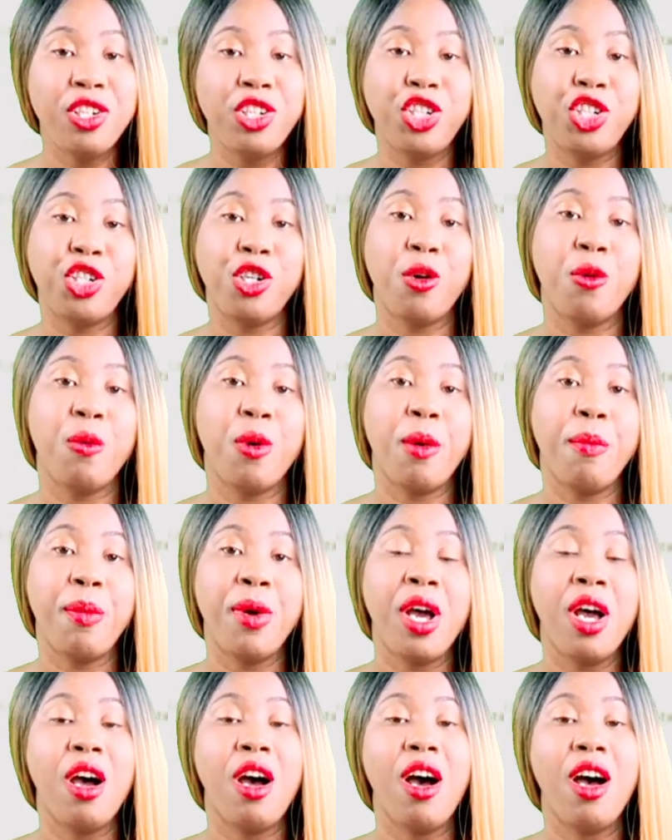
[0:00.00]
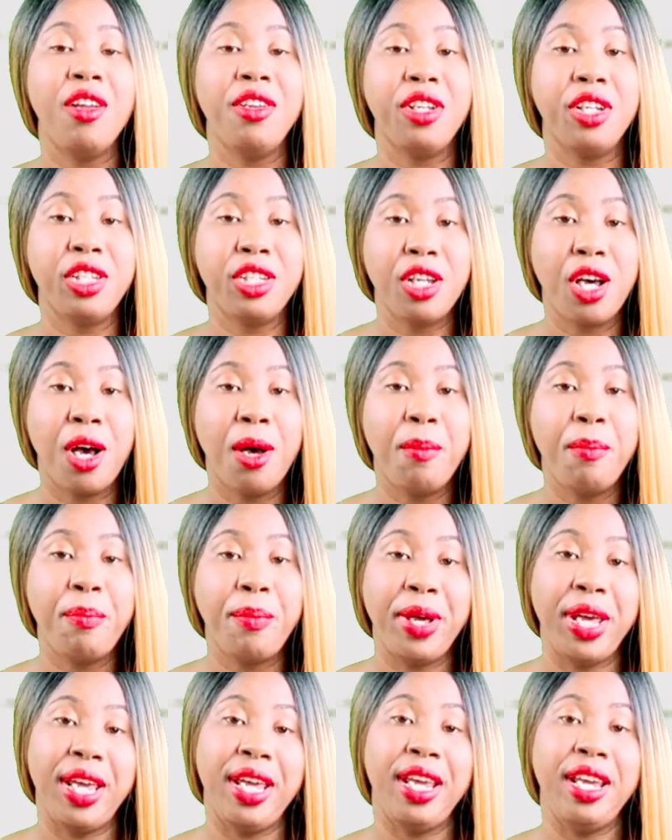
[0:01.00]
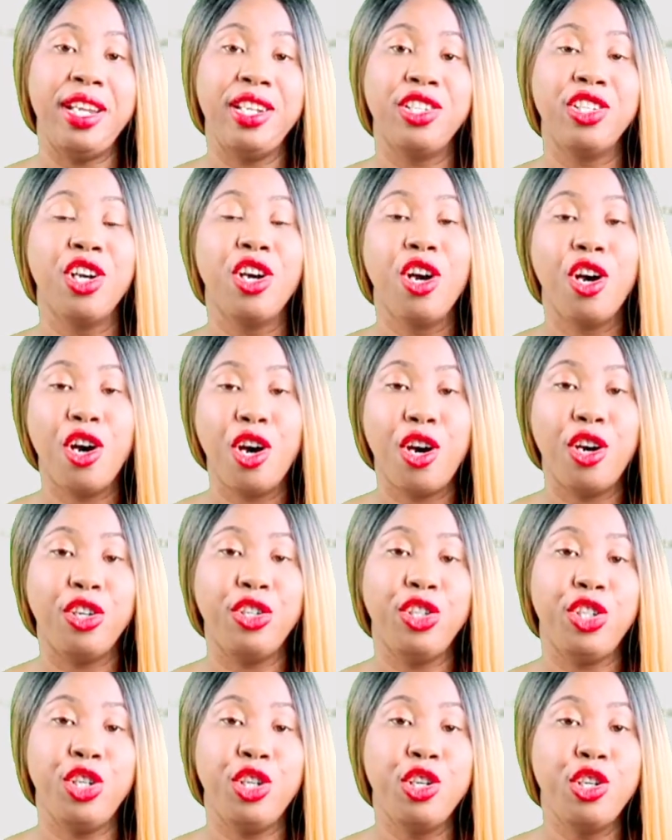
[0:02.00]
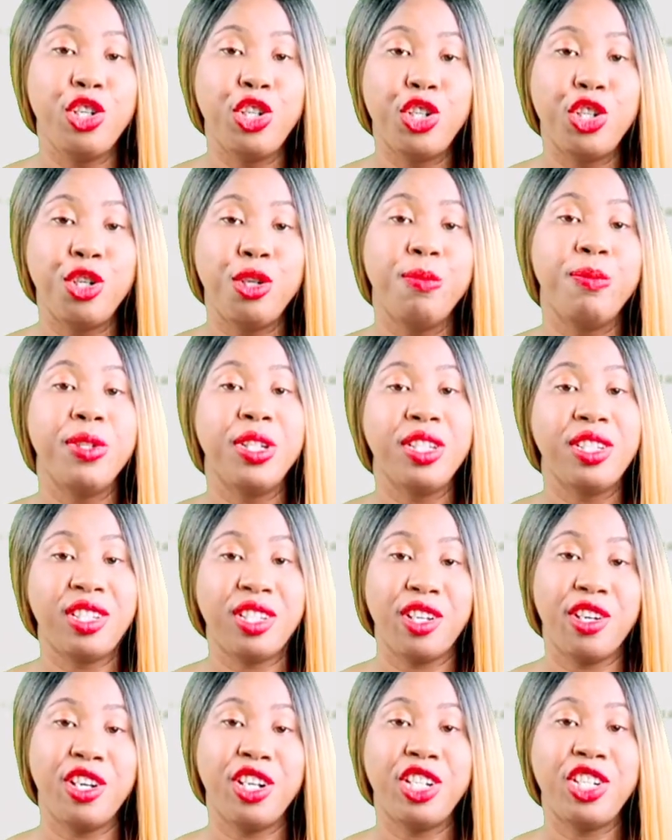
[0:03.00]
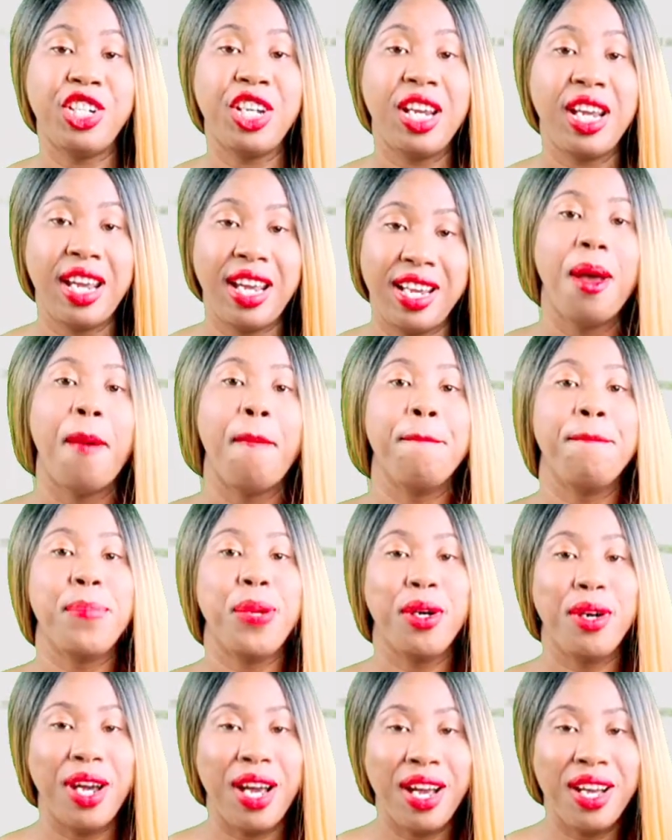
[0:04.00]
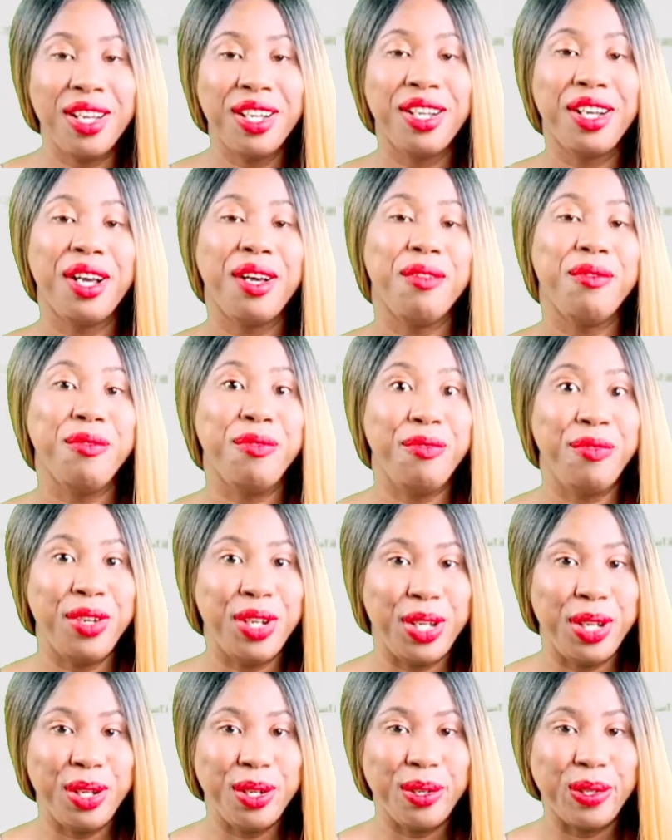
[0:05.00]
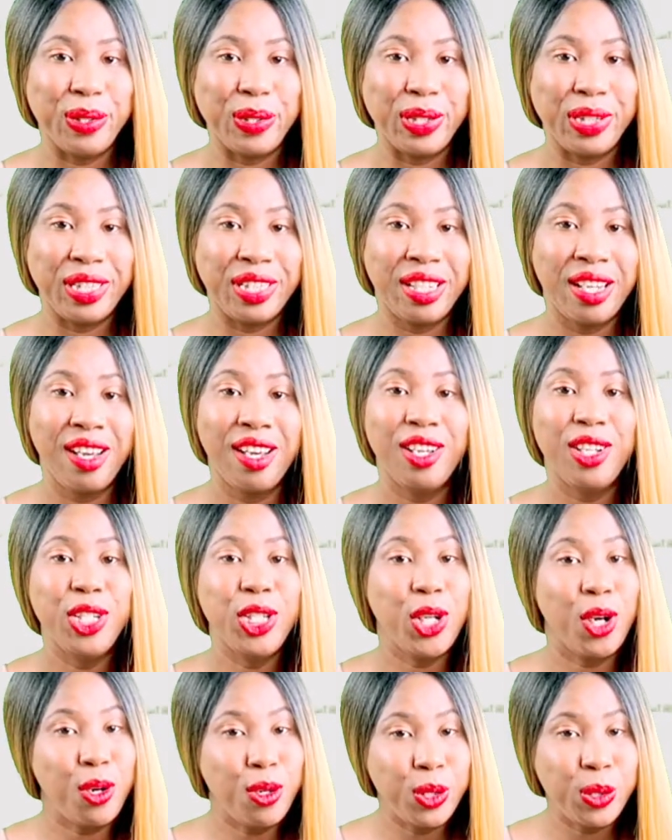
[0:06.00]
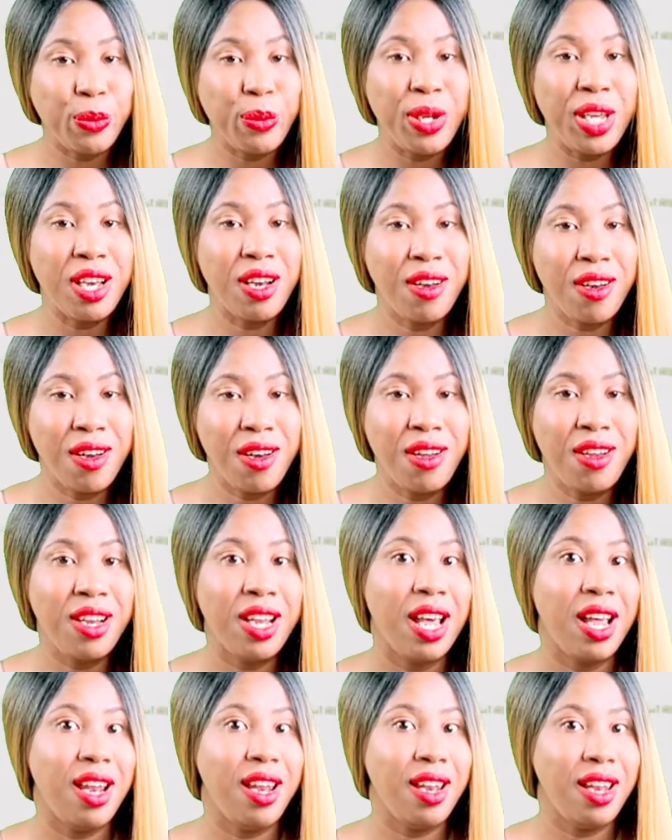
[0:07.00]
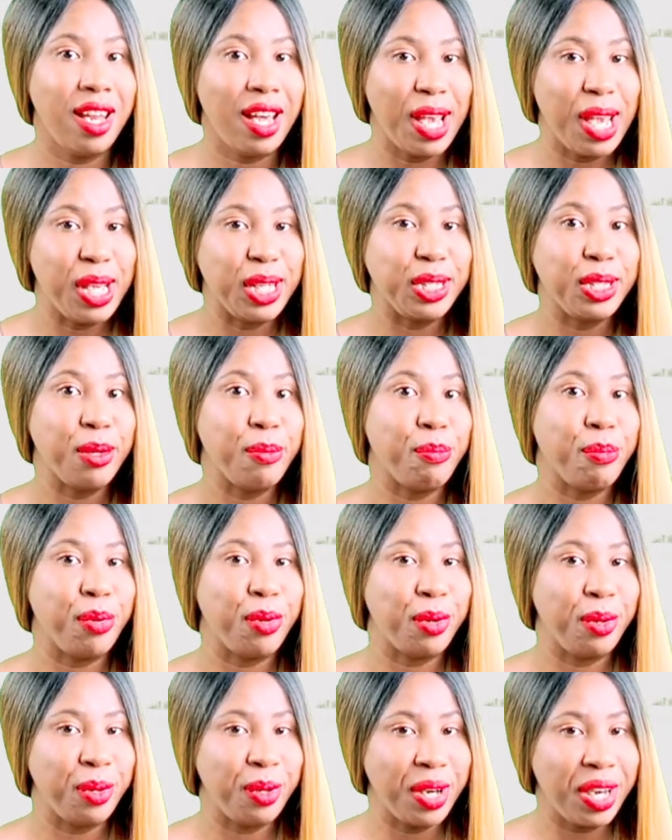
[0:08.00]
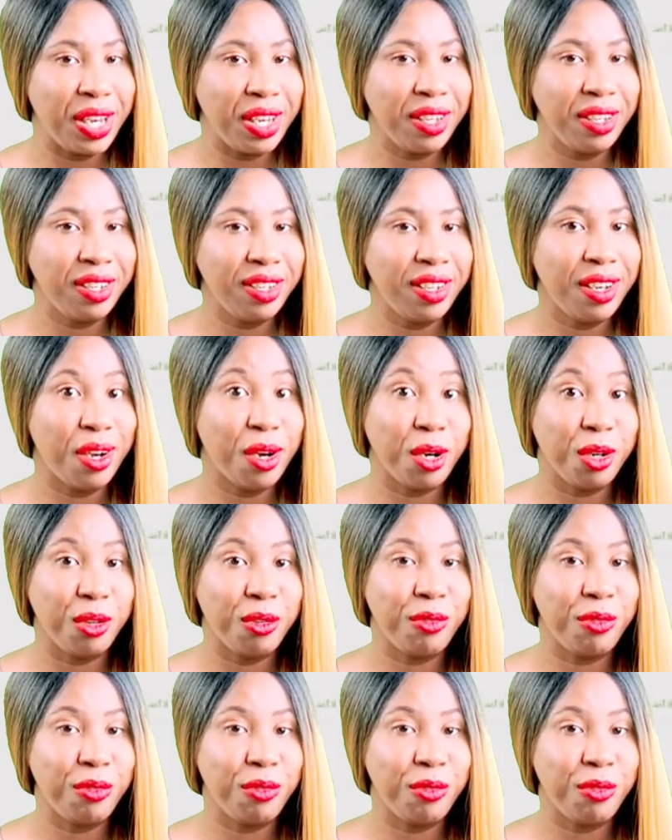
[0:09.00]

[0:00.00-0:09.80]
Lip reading: show up on the top page on YouTube search engine. Prank videos. Don't we all like to prank our